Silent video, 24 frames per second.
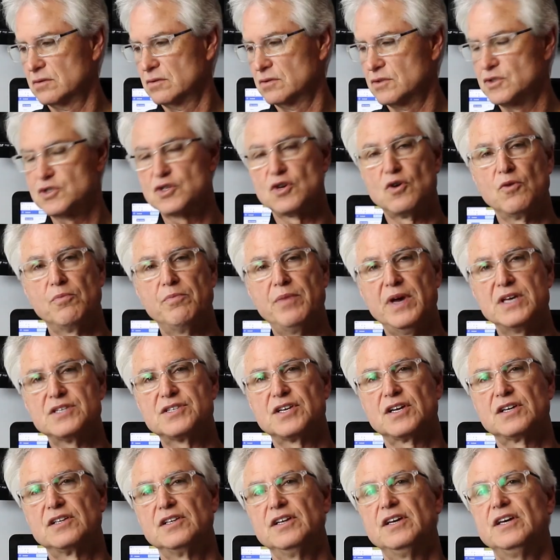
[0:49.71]
So
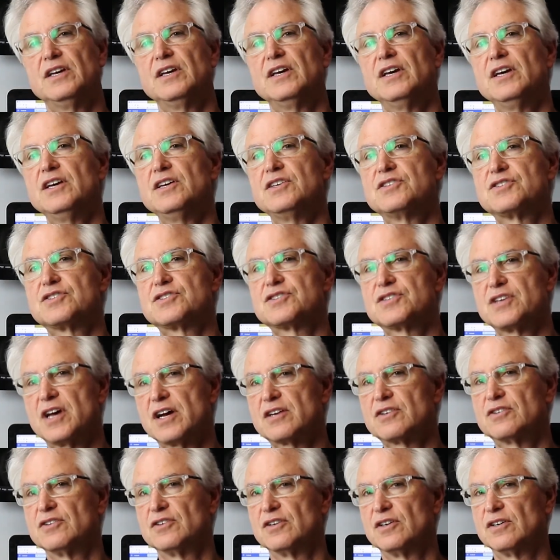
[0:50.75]
basically, each
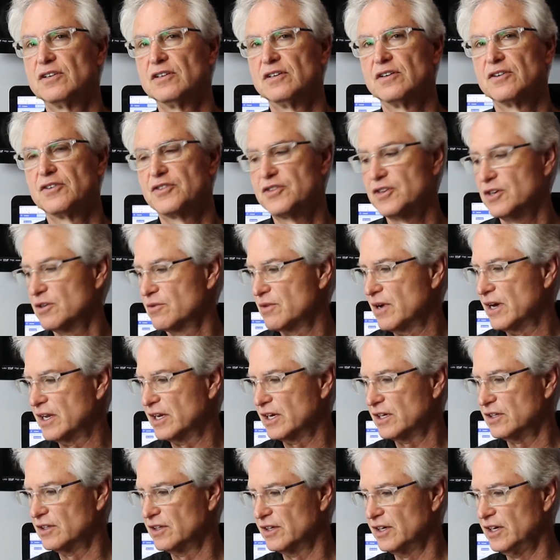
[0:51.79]
sector
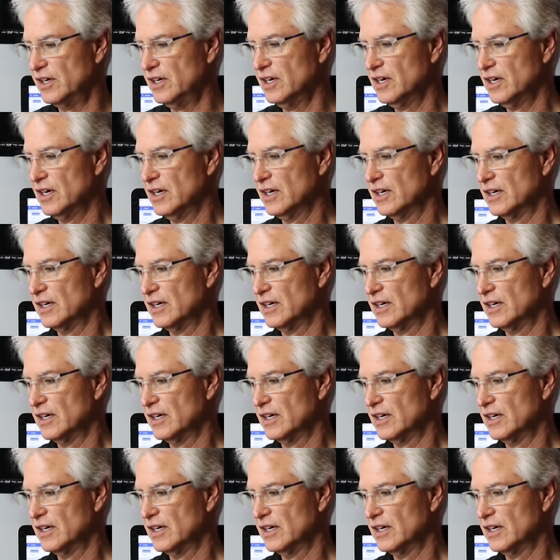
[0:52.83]
theoretically